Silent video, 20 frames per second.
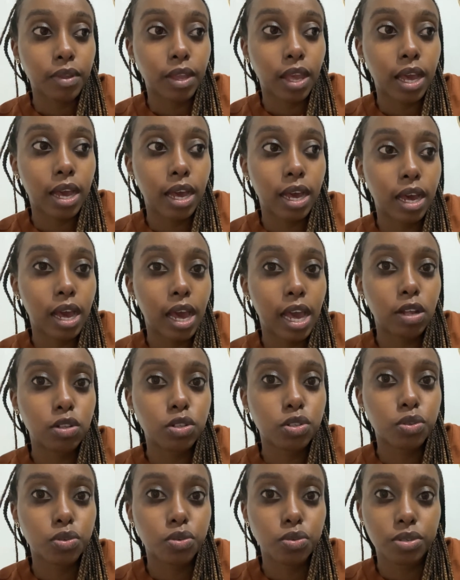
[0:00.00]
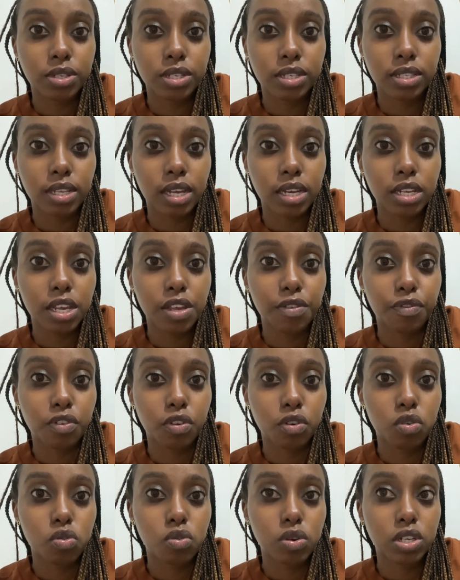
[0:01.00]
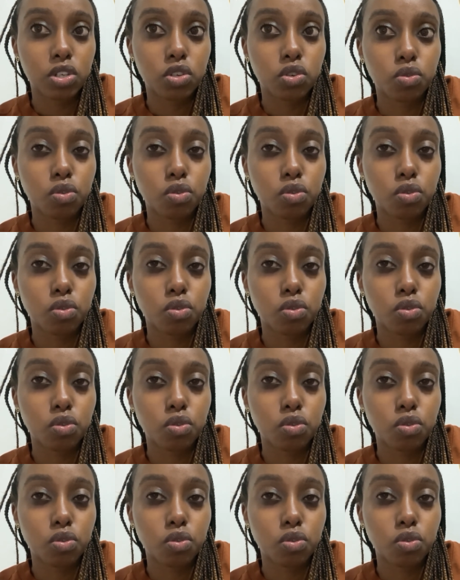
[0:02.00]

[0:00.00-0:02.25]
I also noticed that if you're going to